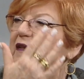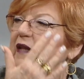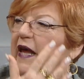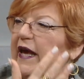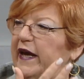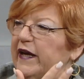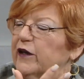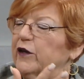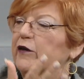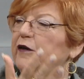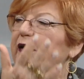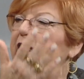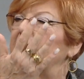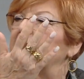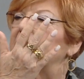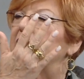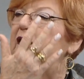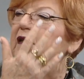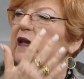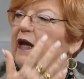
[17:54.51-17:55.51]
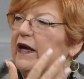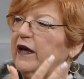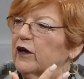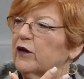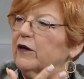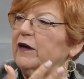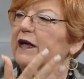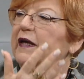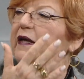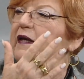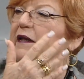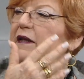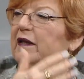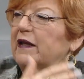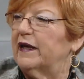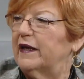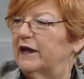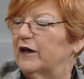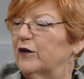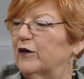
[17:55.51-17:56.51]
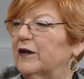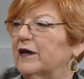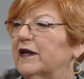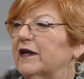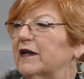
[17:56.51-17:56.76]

layering and layering and layering.